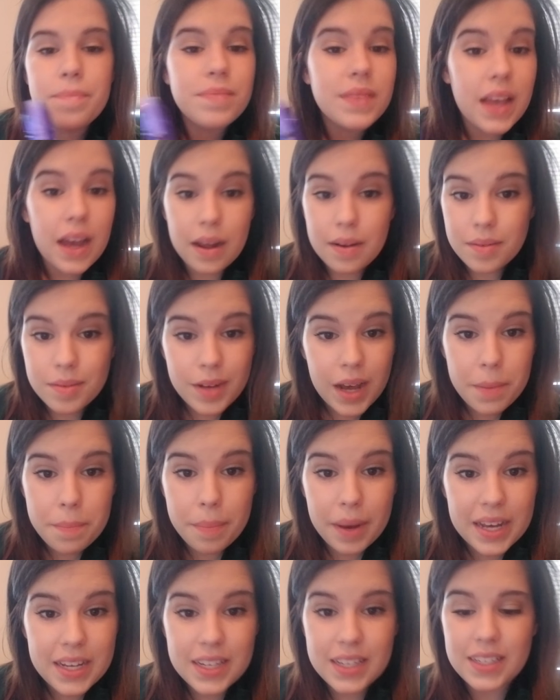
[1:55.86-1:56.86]
And I'm not
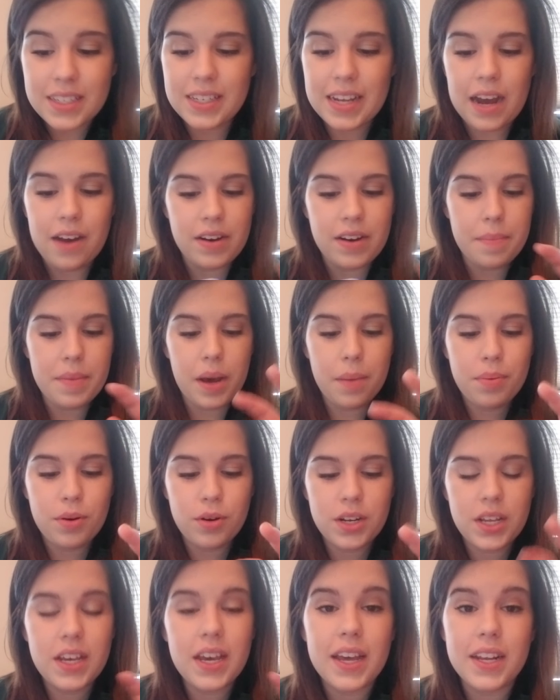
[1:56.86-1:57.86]
biting down. I'm not
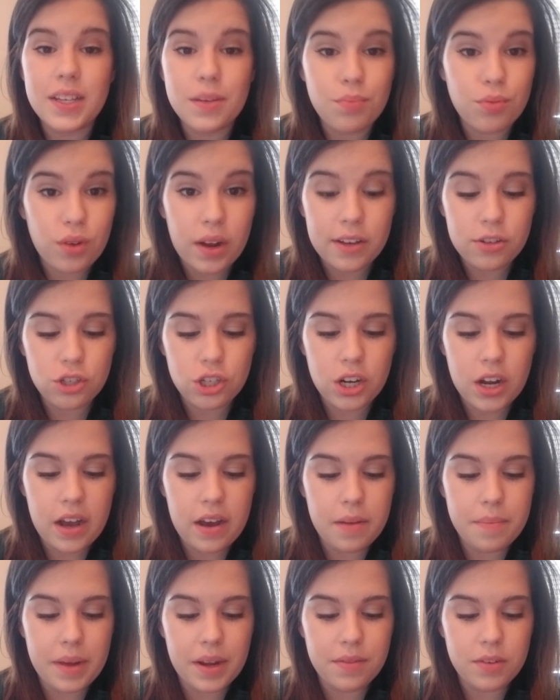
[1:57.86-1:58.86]
putting any pressure
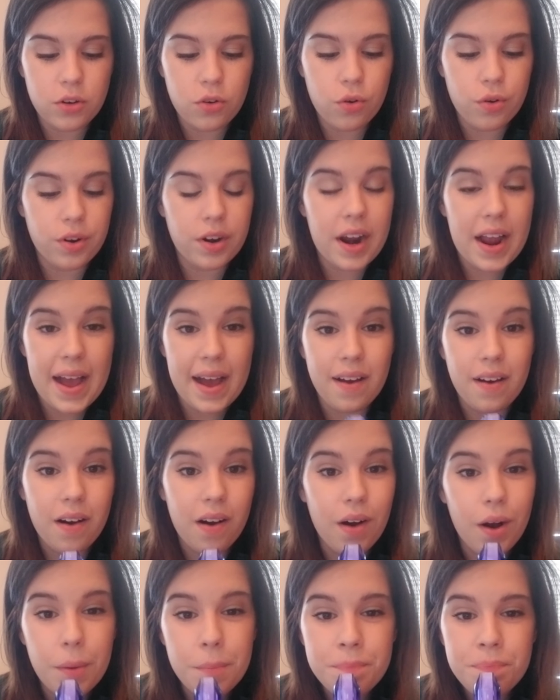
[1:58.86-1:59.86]
on my recorder at
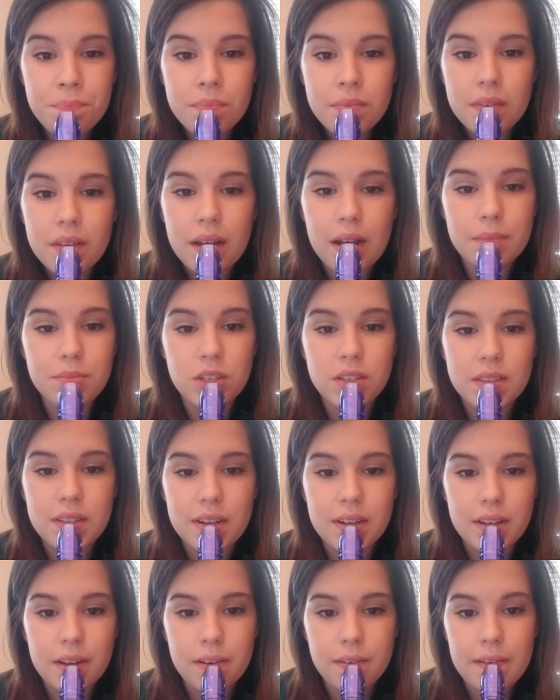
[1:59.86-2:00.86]
all. I'm just
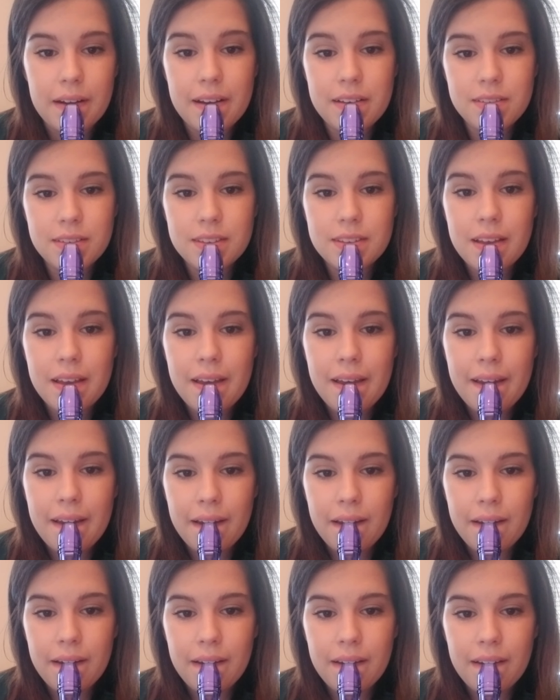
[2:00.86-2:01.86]
letting it rest
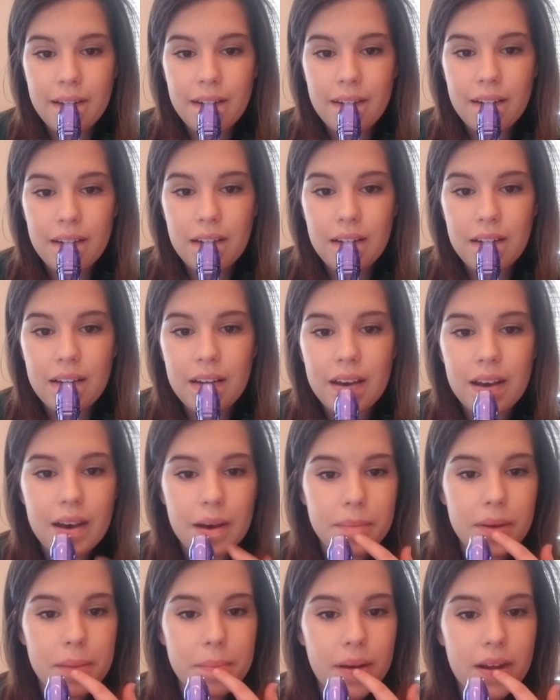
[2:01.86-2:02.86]

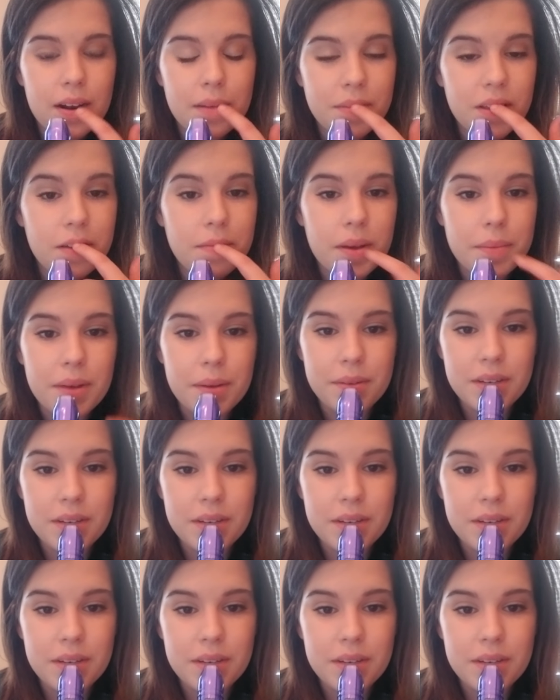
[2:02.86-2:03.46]
on my bottom lip and my